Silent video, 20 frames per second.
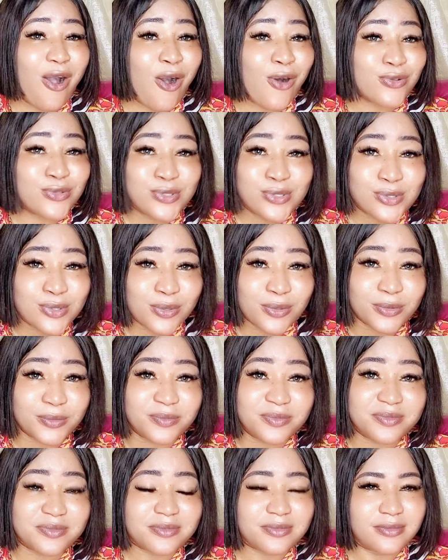Also,
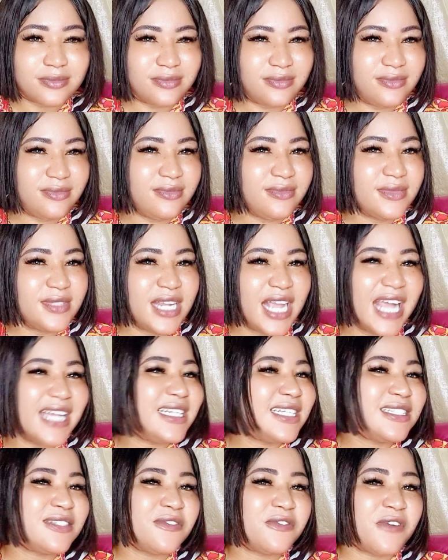
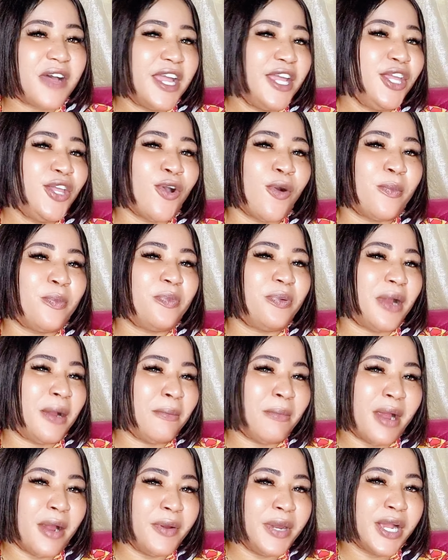identifying your
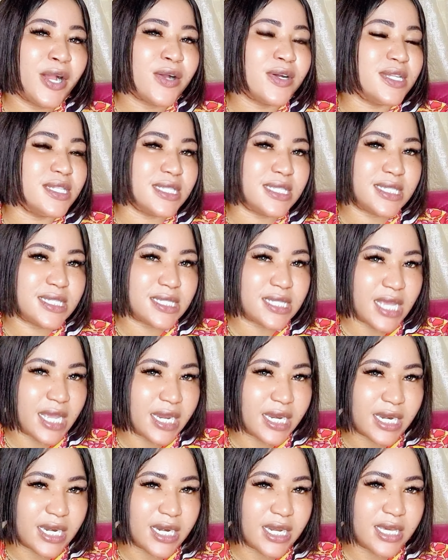primary
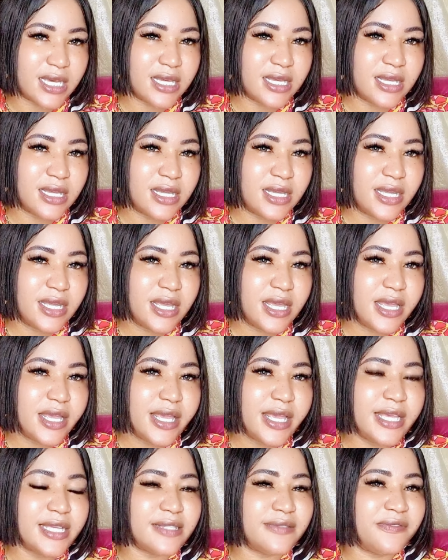concern
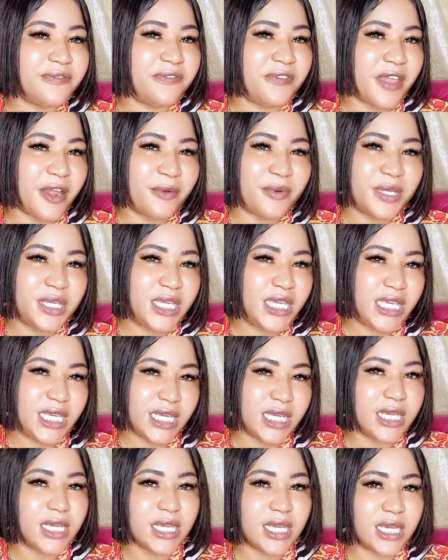is very
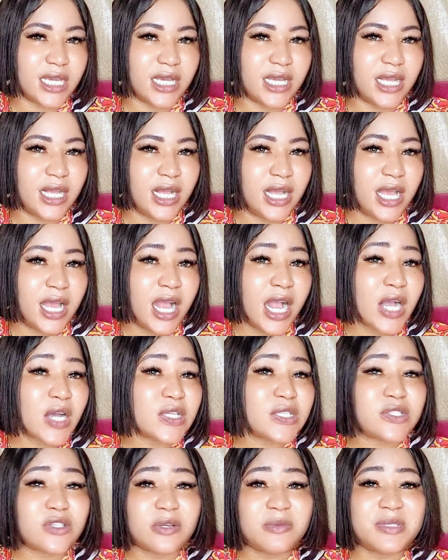key
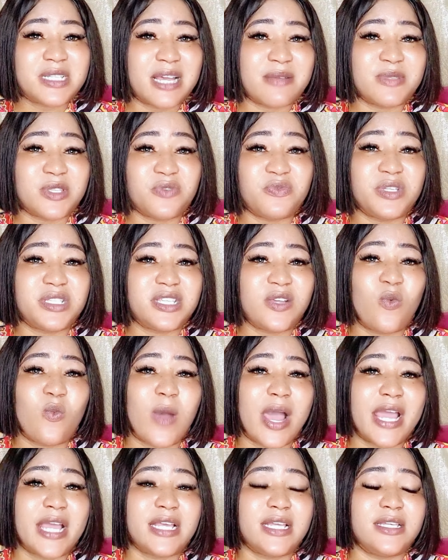because sometimes the reason
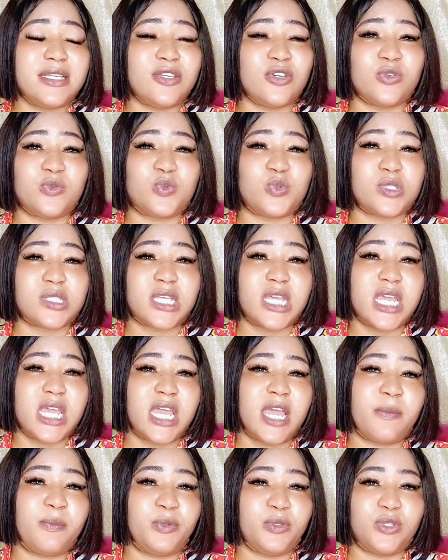why your
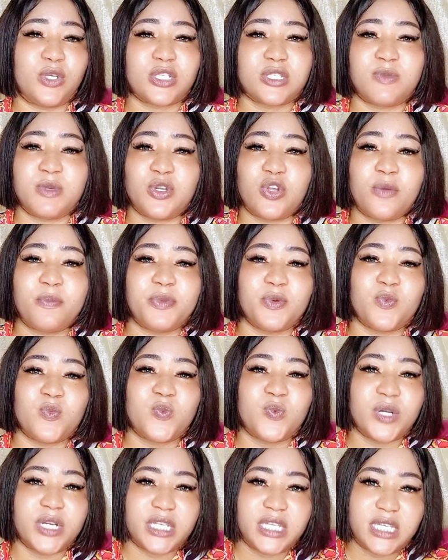skincare products may not be
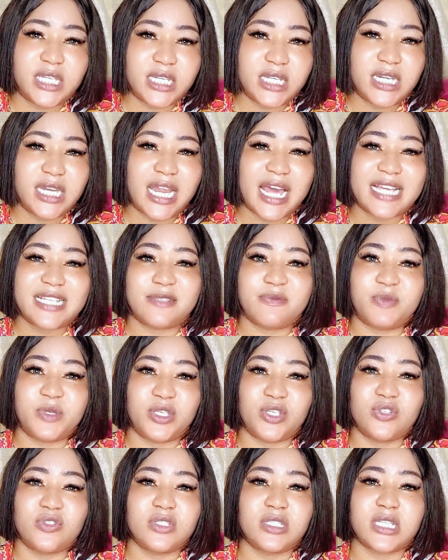working lies
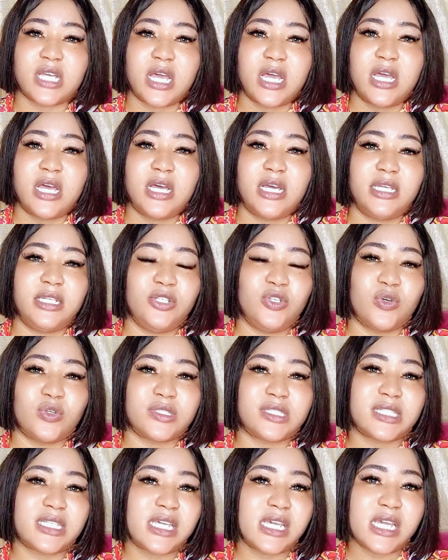beyond your
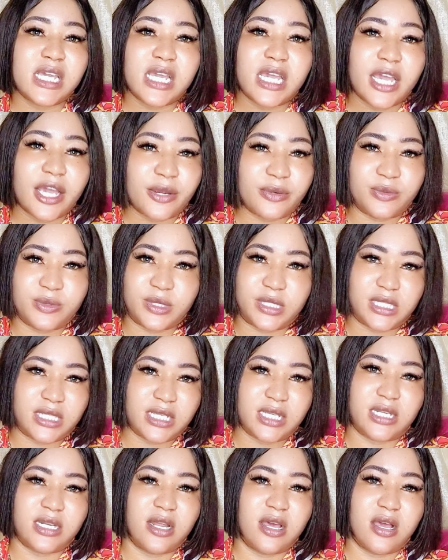skincare
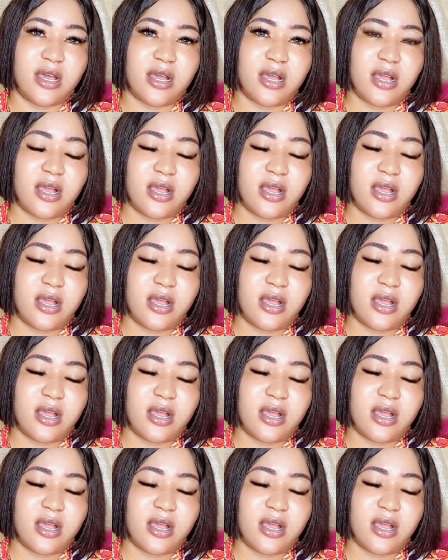routine.